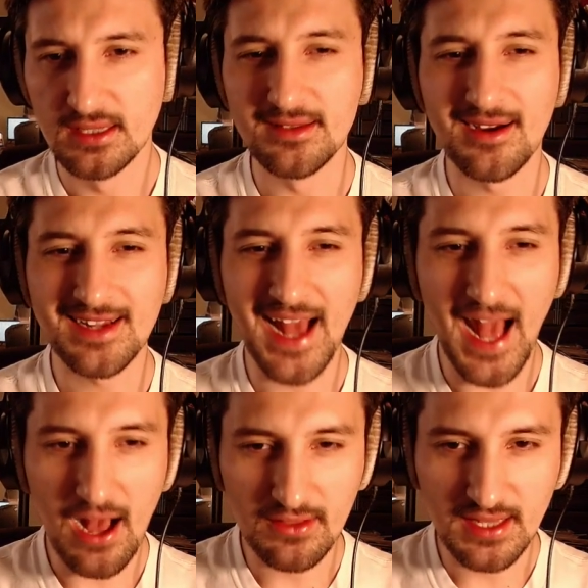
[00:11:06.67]
Locke
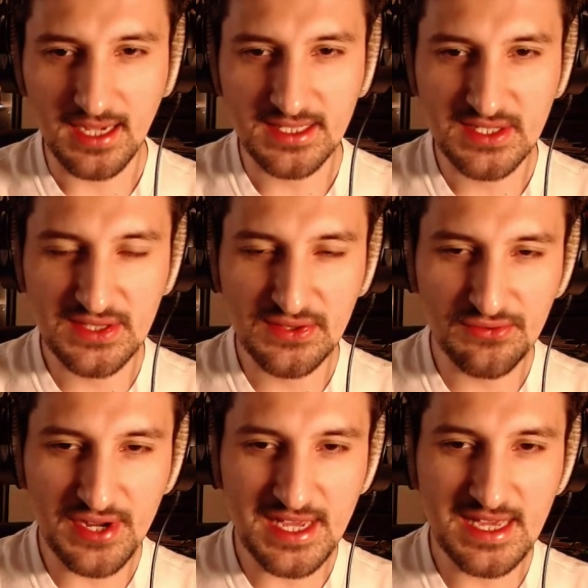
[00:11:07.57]
outlines
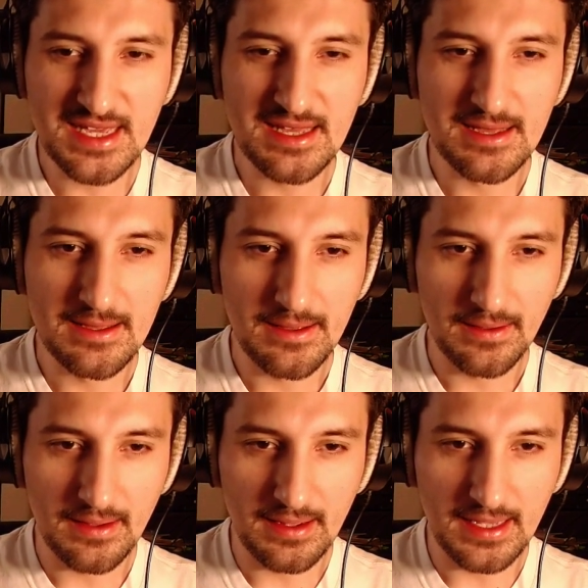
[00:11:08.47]
3
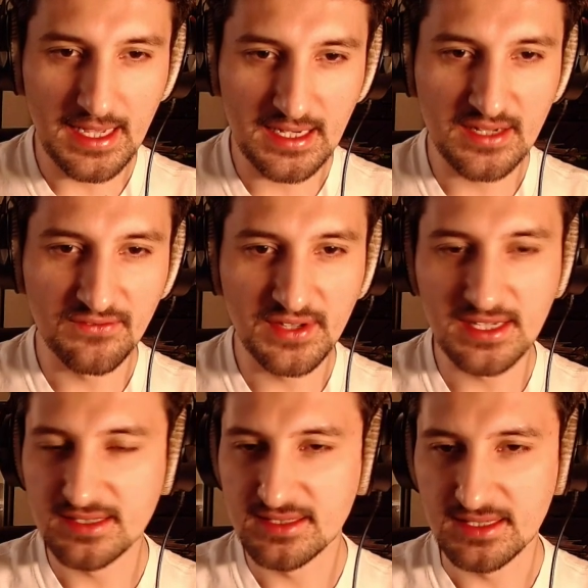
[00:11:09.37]

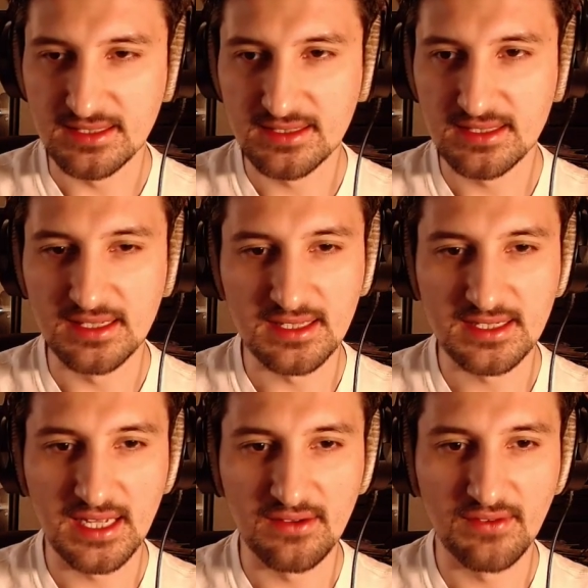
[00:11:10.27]
inconveniences in the
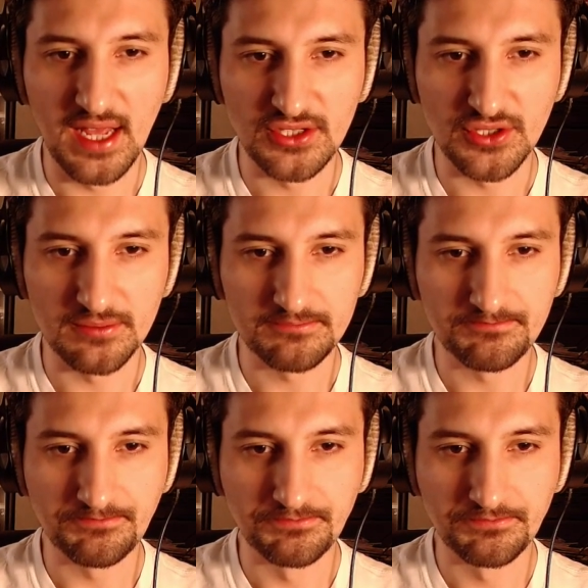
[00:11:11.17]
state of nature.
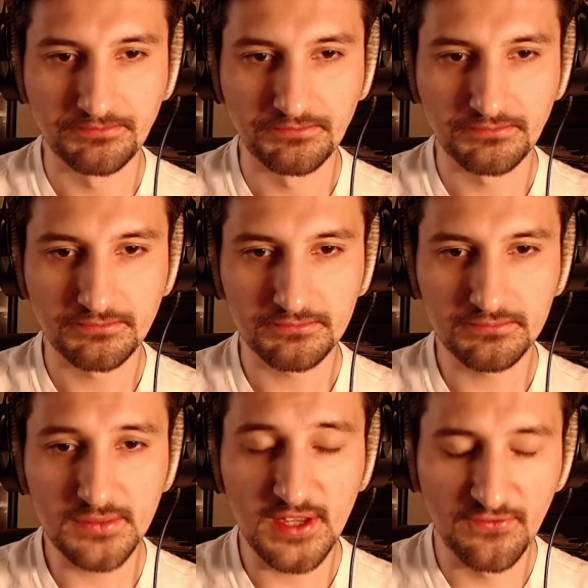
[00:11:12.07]

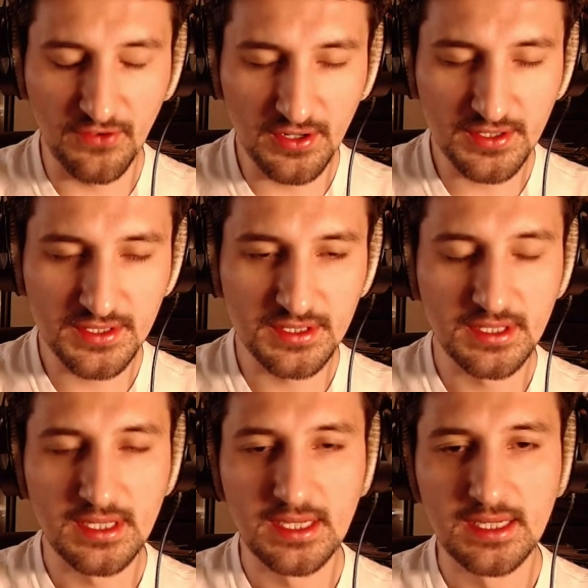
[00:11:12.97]
First,
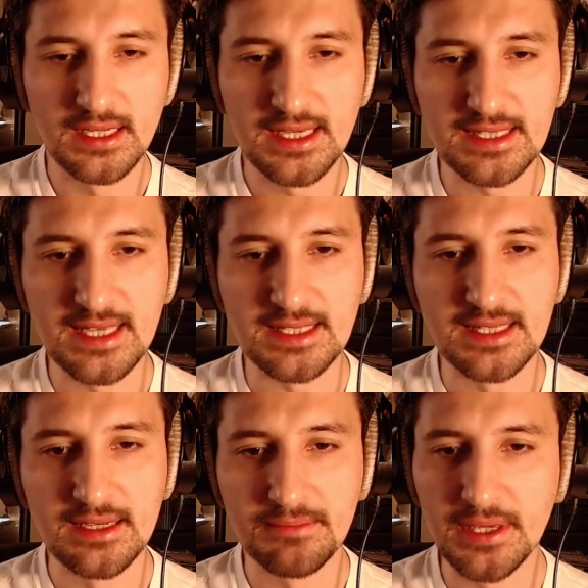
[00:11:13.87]
he
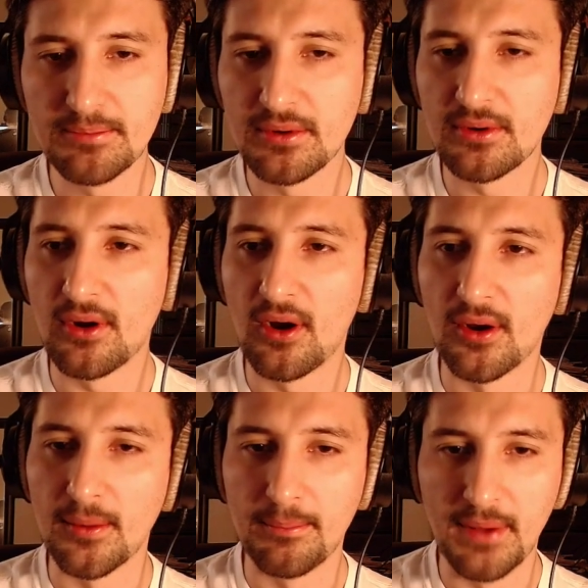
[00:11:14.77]
says people
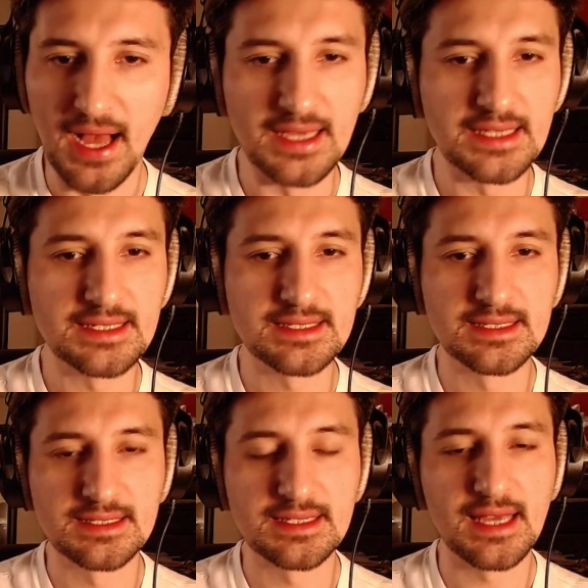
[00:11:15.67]
are
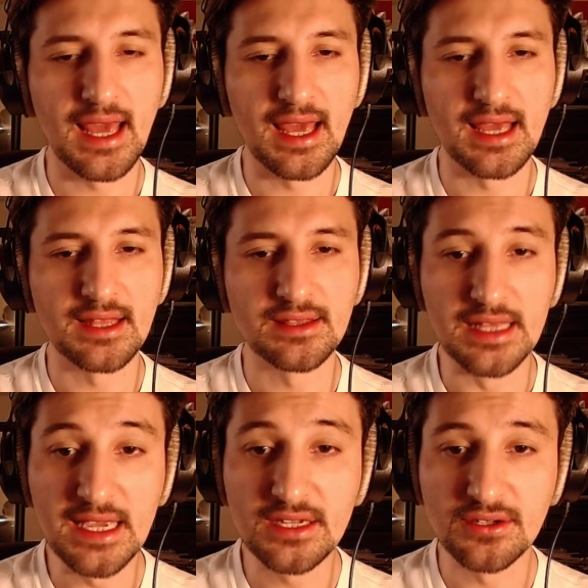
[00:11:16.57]
biased and
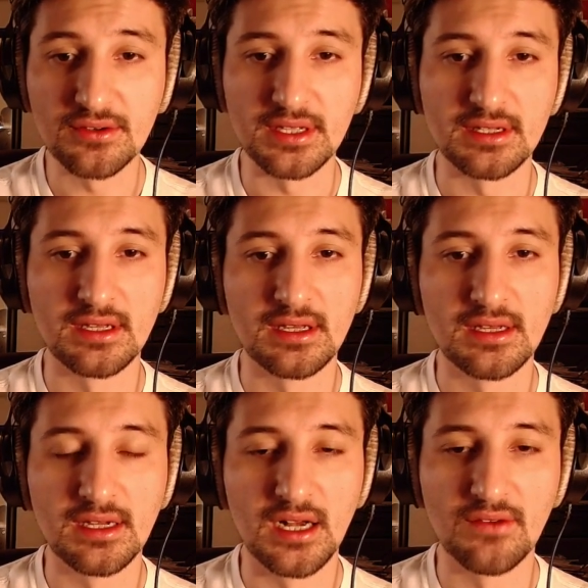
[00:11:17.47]
ignorant
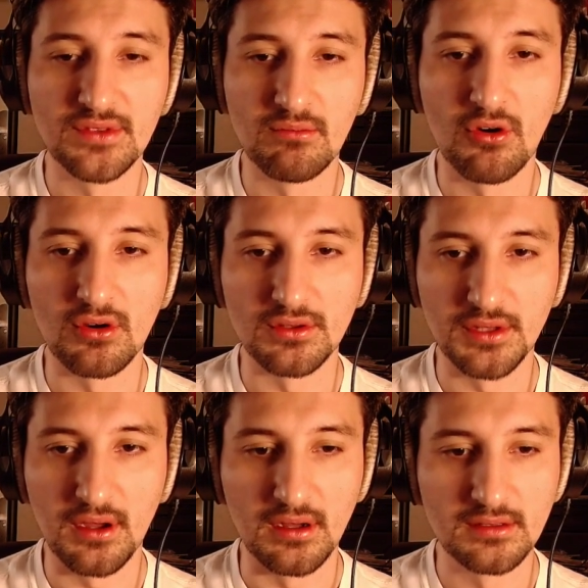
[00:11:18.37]
of the moral
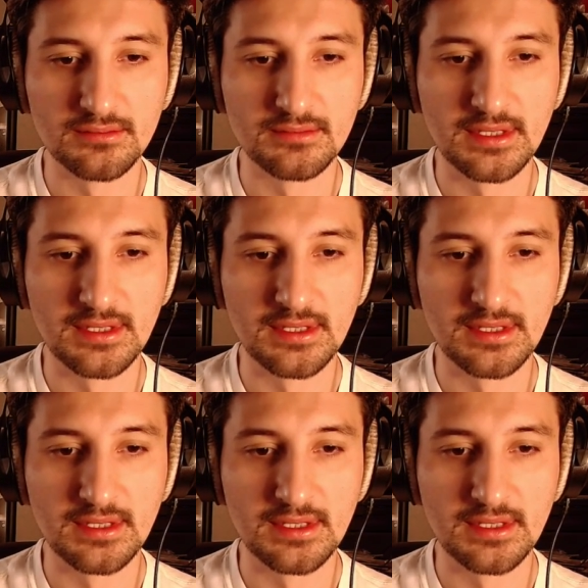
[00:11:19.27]
law.